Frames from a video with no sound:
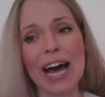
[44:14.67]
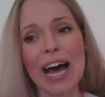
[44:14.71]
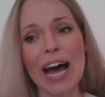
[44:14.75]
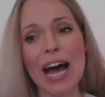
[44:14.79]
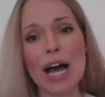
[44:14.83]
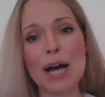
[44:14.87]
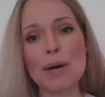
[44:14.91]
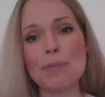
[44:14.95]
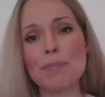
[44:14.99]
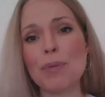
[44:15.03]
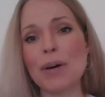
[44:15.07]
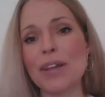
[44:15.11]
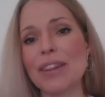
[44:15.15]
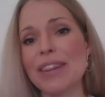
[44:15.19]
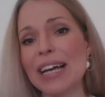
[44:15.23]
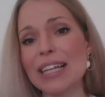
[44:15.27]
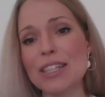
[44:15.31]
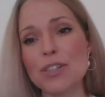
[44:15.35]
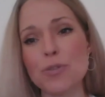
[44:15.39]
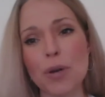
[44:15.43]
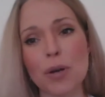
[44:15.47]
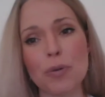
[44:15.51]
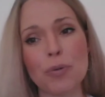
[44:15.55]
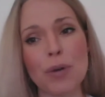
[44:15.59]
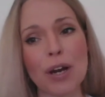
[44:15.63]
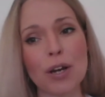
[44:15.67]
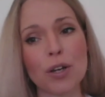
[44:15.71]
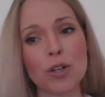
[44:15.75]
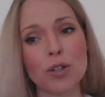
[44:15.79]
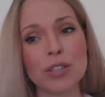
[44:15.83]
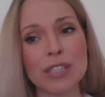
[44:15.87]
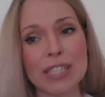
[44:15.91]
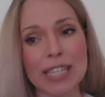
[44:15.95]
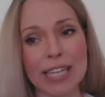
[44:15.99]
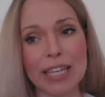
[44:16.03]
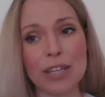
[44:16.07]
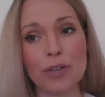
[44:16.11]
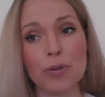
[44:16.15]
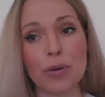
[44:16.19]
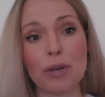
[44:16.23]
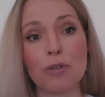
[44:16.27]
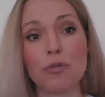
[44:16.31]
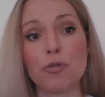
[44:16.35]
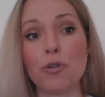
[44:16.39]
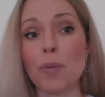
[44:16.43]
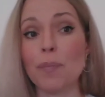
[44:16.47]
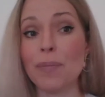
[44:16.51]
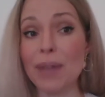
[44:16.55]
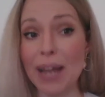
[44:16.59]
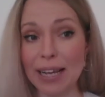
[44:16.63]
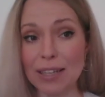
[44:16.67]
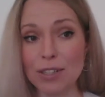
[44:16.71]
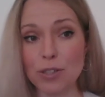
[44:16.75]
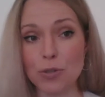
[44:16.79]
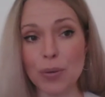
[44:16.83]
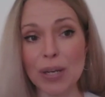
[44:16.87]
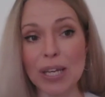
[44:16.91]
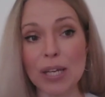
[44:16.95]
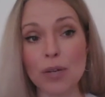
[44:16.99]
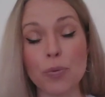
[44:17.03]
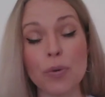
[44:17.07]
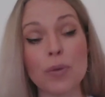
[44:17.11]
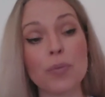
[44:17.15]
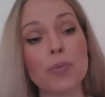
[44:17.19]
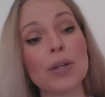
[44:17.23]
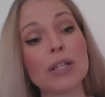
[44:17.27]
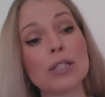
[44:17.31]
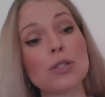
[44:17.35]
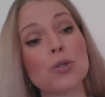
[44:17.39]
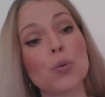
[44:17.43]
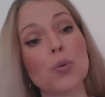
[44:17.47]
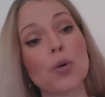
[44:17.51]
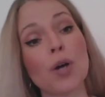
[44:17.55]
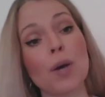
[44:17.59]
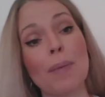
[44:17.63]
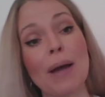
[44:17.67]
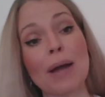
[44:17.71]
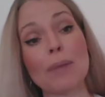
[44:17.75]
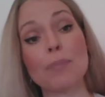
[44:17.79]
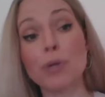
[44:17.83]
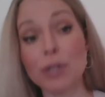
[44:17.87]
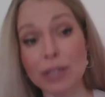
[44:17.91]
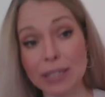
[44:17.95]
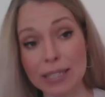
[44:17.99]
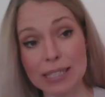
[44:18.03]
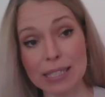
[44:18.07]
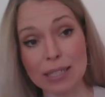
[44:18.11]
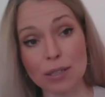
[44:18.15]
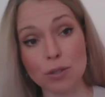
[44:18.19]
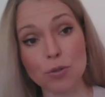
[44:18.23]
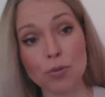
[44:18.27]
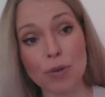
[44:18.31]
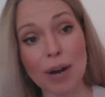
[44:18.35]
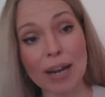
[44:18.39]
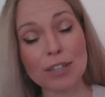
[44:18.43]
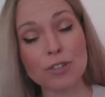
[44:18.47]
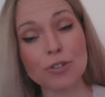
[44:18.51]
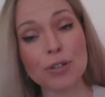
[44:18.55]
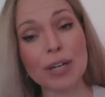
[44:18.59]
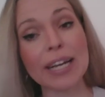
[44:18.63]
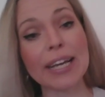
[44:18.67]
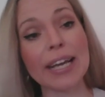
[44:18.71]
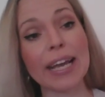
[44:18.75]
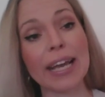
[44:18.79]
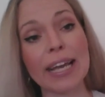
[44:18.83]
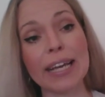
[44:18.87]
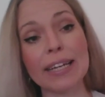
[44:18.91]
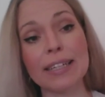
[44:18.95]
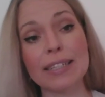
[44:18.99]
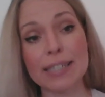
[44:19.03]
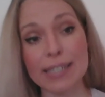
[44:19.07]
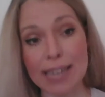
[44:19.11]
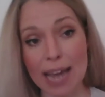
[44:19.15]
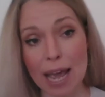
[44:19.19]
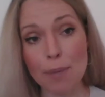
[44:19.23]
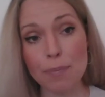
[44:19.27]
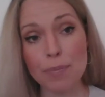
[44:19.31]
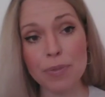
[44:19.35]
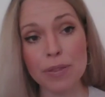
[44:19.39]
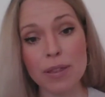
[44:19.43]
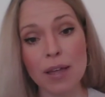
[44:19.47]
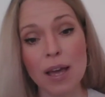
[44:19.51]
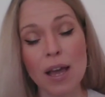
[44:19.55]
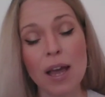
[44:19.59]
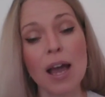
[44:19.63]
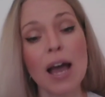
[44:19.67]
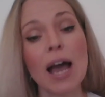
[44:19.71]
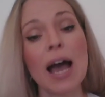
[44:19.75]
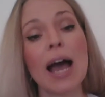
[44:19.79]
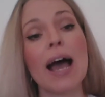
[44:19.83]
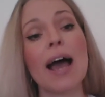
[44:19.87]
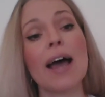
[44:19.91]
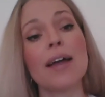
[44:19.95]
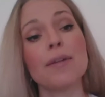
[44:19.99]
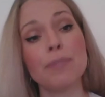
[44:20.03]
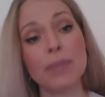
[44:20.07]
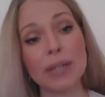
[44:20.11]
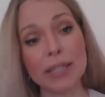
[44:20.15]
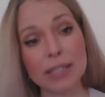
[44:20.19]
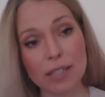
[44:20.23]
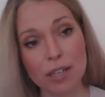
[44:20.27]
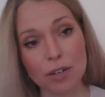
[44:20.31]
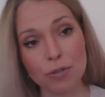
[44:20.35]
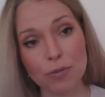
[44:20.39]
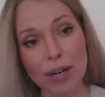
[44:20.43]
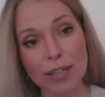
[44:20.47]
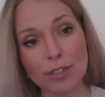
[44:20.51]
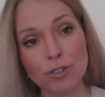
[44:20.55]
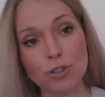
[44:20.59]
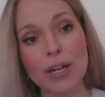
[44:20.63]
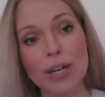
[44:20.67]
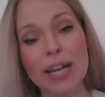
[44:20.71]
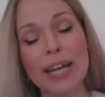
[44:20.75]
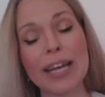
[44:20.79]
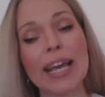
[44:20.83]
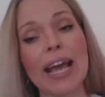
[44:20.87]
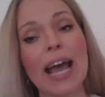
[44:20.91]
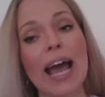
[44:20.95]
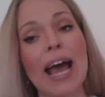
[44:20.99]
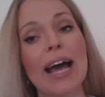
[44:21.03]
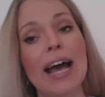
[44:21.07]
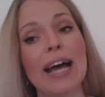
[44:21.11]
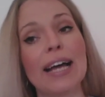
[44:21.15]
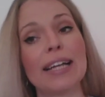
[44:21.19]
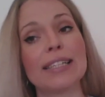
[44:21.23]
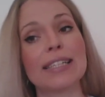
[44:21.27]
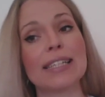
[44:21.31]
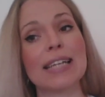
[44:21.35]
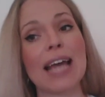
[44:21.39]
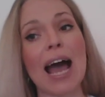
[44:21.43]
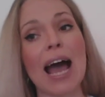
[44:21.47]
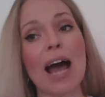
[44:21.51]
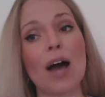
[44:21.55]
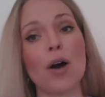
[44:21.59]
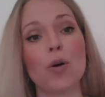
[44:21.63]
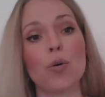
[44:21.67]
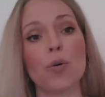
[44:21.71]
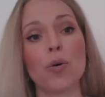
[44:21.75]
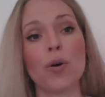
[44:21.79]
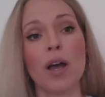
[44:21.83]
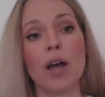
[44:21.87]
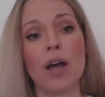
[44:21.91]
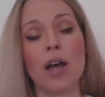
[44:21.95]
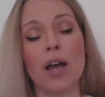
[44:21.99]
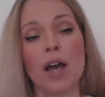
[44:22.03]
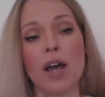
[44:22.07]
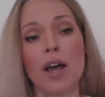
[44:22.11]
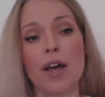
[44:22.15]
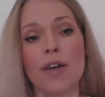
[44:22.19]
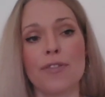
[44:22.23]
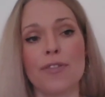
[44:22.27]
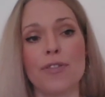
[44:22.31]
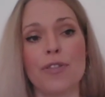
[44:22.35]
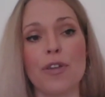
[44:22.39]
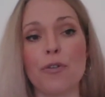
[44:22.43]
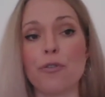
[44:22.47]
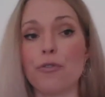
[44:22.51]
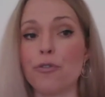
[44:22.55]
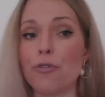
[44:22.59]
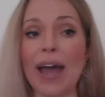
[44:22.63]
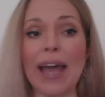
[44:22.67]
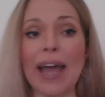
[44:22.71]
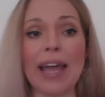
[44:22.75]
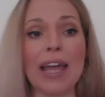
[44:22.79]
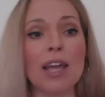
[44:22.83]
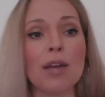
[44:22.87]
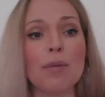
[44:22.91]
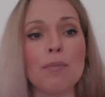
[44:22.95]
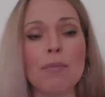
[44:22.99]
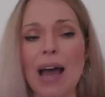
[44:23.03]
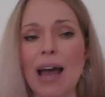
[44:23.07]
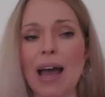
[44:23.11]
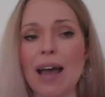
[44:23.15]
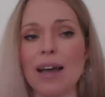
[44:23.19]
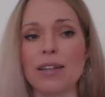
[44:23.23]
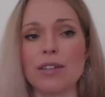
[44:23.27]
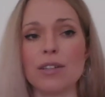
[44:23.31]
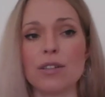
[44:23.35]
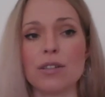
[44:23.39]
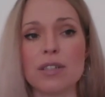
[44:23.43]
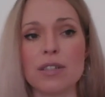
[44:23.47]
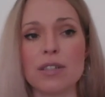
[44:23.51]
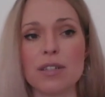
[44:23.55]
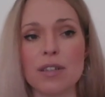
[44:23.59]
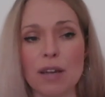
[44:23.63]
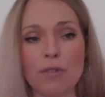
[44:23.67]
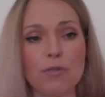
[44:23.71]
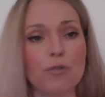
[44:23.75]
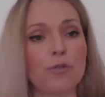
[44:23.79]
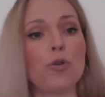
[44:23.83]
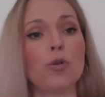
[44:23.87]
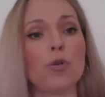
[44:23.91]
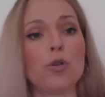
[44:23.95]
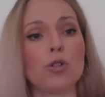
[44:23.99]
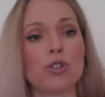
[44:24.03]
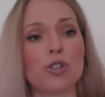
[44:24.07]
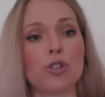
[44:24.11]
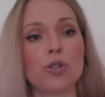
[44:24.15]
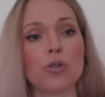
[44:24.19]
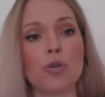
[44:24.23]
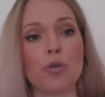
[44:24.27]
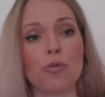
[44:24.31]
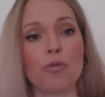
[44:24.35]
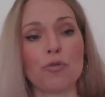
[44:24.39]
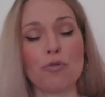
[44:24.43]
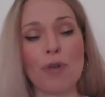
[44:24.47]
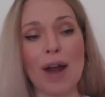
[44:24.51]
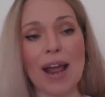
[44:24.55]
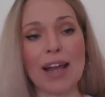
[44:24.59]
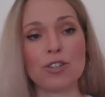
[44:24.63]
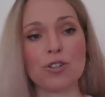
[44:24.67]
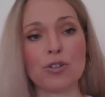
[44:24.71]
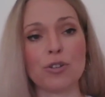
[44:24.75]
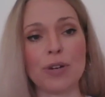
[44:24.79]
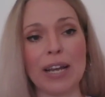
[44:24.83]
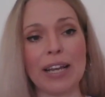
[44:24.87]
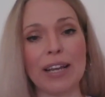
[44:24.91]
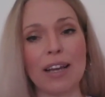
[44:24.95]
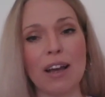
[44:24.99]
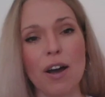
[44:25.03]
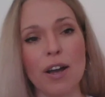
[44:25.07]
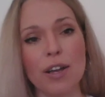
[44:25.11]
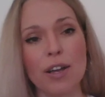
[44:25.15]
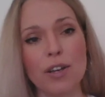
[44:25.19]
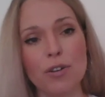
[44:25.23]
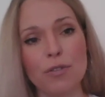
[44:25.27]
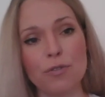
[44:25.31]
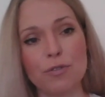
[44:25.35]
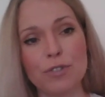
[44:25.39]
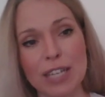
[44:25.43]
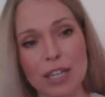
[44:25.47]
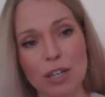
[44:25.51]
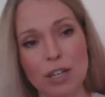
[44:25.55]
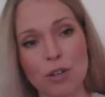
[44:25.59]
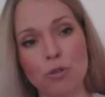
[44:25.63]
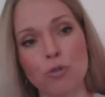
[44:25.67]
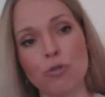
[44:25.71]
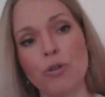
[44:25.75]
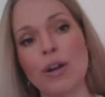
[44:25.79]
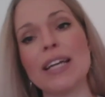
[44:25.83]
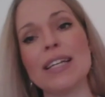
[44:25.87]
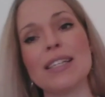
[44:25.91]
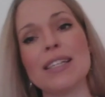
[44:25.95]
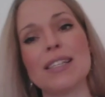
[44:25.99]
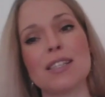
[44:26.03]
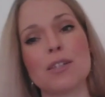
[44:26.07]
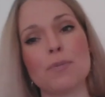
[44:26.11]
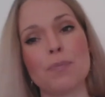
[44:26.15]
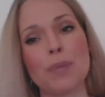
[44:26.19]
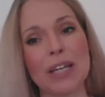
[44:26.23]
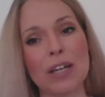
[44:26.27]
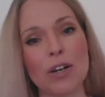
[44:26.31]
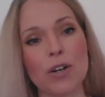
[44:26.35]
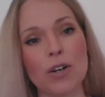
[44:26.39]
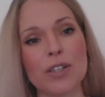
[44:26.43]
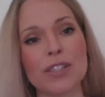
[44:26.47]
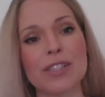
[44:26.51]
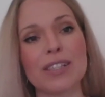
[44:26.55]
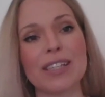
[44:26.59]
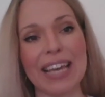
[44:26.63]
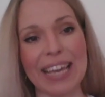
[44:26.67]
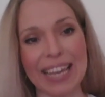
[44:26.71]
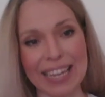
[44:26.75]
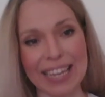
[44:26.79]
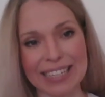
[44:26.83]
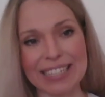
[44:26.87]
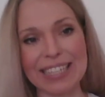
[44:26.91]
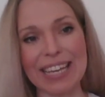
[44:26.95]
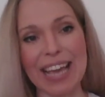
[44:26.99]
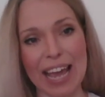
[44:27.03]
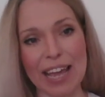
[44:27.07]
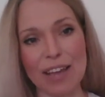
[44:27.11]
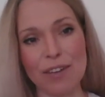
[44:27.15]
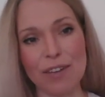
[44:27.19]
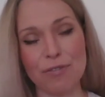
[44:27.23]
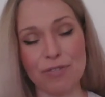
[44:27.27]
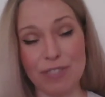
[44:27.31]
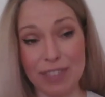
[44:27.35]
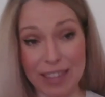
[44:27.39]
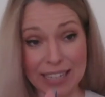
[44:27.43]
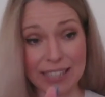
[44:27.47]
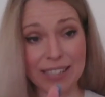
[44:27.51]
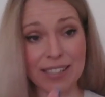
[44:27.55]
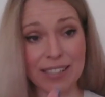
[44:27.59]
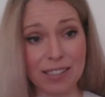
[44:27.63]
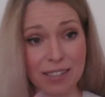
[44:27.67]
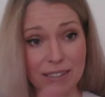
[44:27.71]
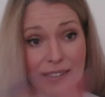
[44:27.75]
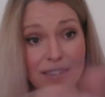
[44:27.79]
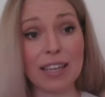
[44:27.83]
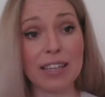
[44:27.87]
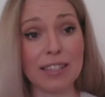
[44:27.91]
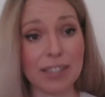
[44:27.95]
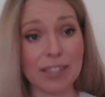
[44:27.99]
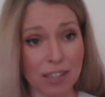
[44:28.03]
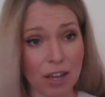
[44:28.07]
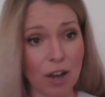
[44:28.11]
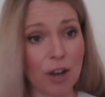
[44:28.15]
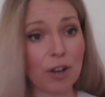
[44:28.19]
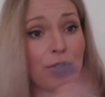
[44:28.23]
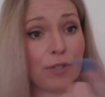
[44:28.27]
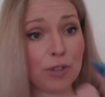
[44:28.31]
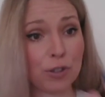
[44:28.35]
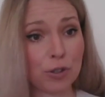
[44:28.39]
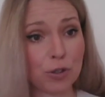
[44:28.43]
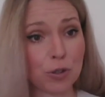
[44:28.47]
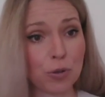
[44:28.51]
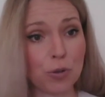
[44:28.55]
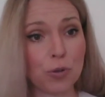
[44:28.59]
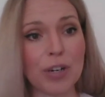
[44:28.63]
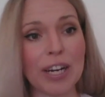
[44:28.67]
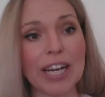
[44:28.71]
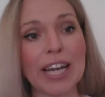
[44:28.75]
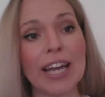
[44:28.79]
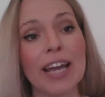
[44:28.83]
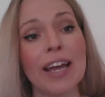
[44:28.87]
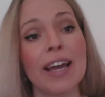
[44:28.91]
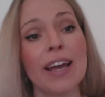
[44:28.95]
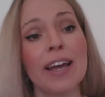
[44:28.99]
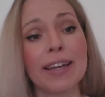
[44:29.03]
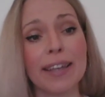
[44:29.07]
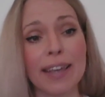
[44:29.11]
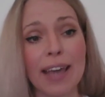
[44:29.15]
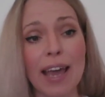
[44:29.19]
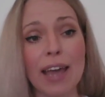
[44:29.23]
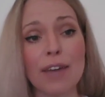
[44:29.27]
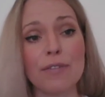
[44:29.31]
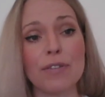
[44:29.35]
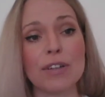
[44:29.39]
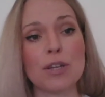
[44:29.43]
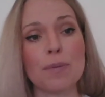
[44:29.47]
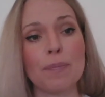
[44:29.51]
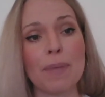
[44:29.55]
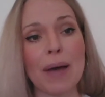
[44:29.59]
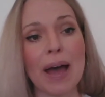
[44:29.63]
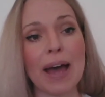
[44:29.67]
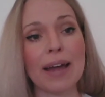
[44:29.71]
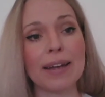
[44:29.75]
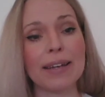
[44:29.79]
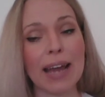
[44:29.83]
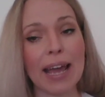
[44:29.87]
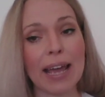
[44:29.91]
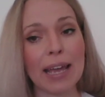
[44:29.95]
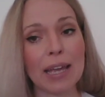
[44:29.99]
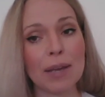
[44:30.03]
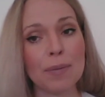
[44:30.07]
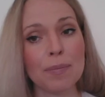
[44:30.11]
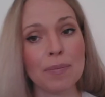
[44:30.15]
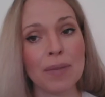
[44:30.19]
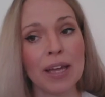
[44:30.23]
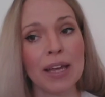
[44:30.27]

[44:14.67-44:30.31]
But that's where we are continuing from next week. We will talk about political rhetoric in depth and media rhetoric, and how the fame and fortune of rhetoric kind of decreased because it gave this kind of a story, gave it a bad name,